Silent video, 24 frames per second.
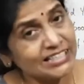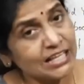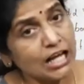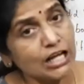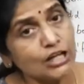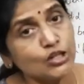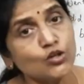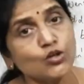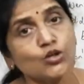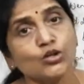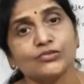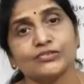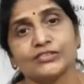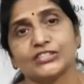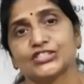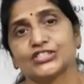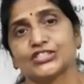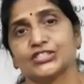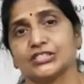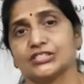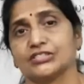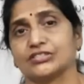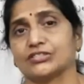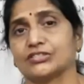or no
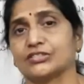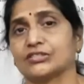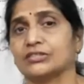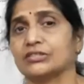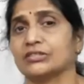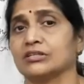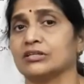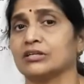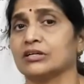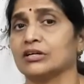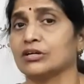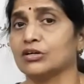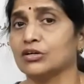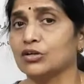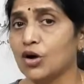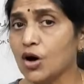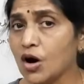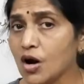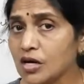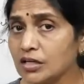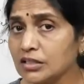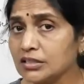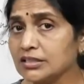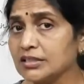questions
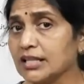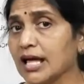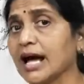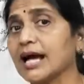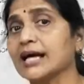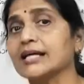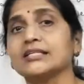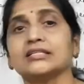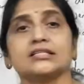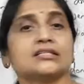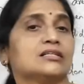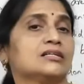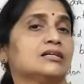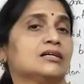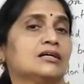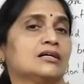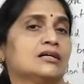got that